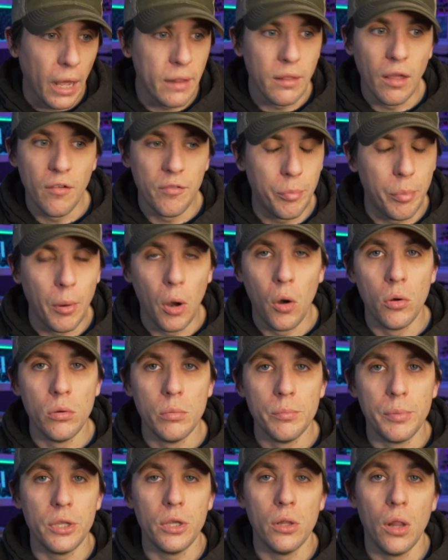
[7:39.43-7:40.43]
I love
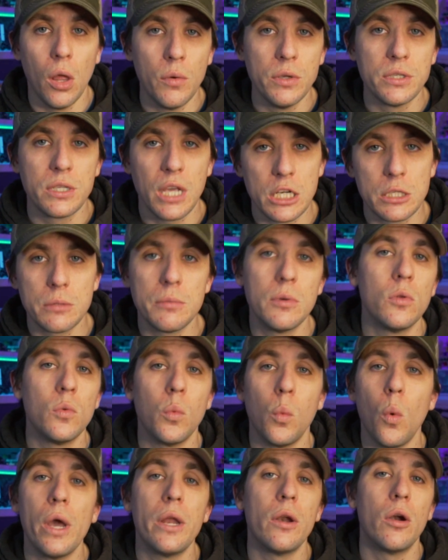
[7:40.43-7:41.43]
bone, but you'll always catch me with
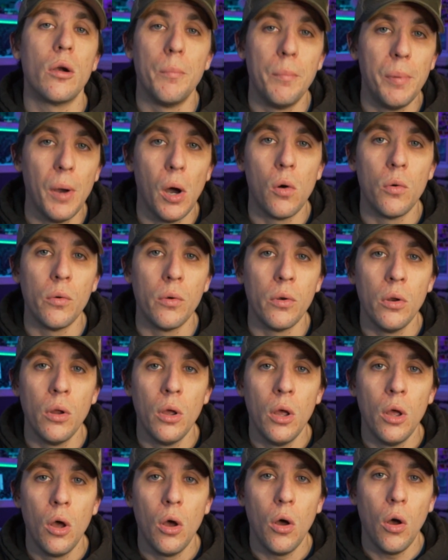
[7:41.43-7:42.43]
white or bone,
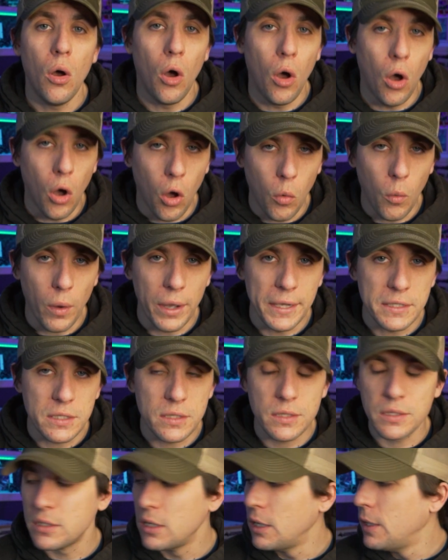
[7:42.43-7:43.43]

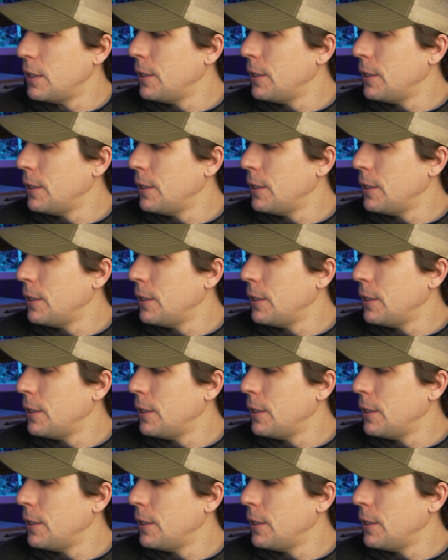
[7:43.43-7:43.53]
always.